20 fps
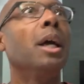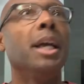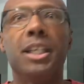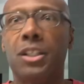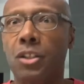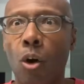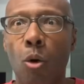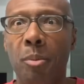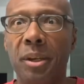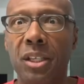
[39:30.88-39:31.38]

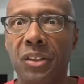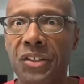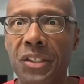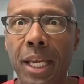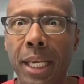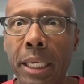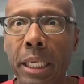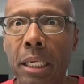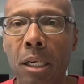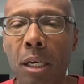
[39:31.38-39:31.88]
it's going to be the
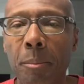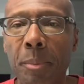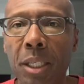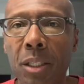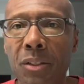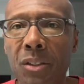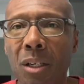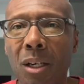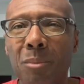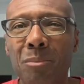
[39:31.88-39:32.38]
second coming
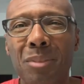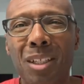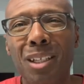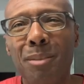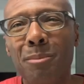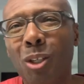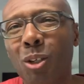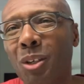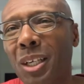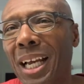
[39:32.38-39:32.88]
or something.
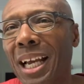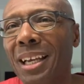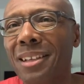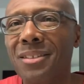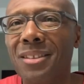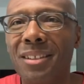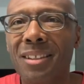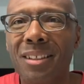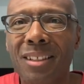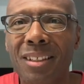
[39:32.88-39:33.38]
Come on,
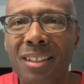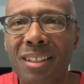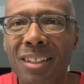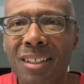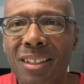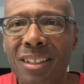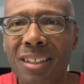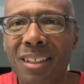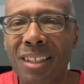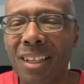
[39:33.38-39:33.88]
guys.
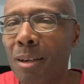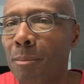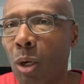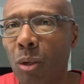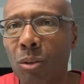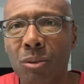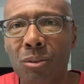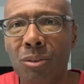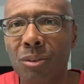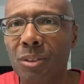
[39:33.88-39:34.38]
Come
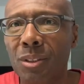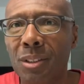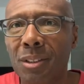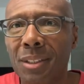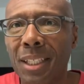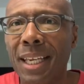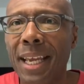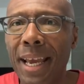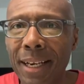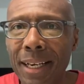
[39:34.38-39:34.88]
on.
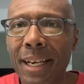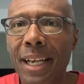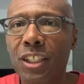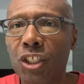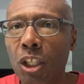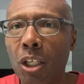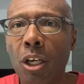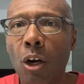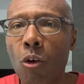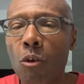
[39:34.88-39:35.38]
The
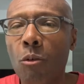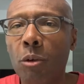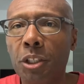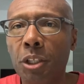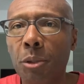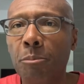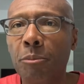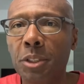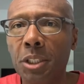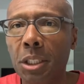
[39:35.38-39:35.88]
candidate
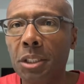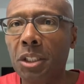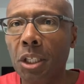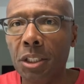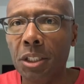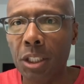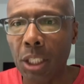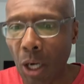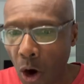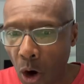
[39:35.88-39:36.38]

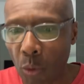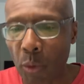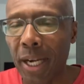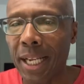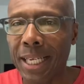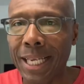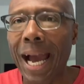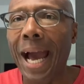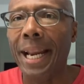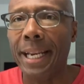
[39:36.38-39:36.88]
you
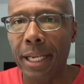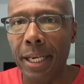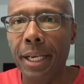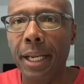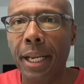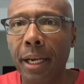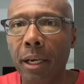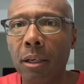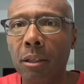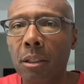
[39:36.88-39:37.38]
already got in
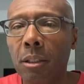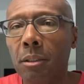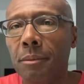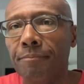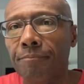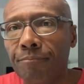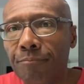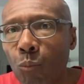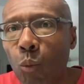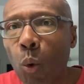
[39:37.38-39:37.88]
there,
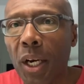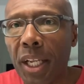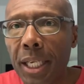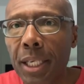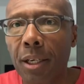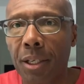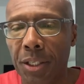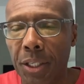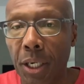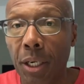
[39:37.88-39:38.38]
what
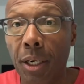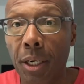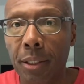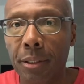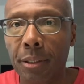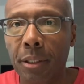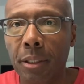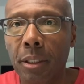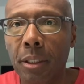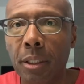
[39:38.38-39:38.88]
he done?
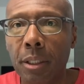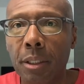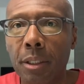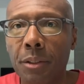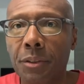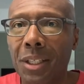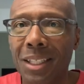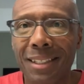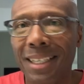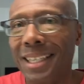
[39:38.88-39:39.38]

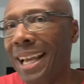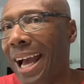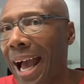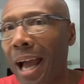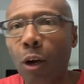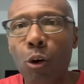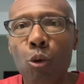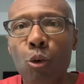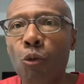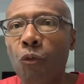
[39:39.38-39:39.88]
The
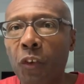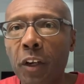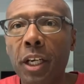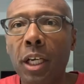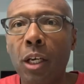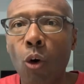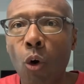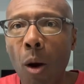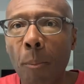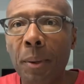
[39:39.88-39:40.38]
guy who
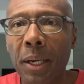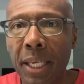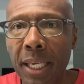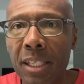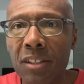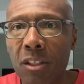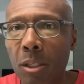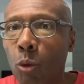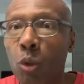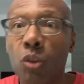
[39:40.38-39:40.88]
finna go up
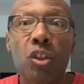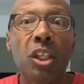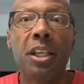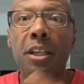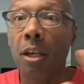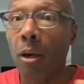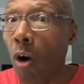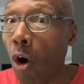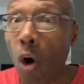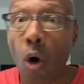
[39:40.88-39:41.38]
against him was in
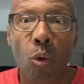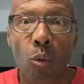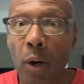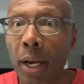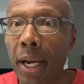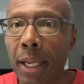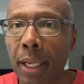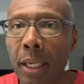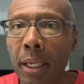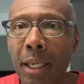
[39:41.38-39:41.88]
there
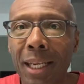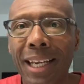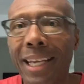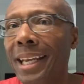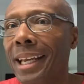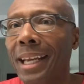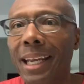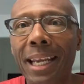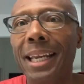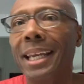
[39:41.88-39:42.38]
already.
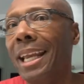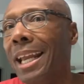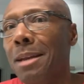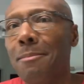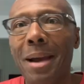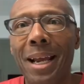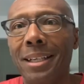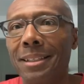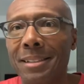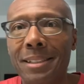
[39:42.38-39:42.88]
He
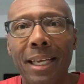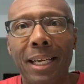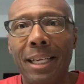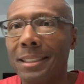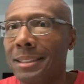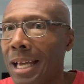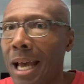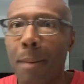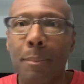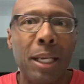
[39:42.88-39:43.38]
came back the
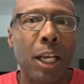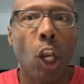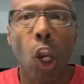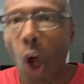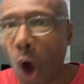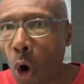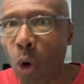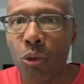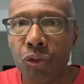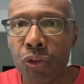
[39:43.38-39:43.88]
second time and
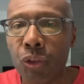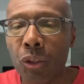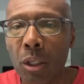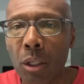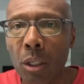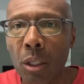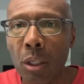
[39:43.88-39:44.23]
lost.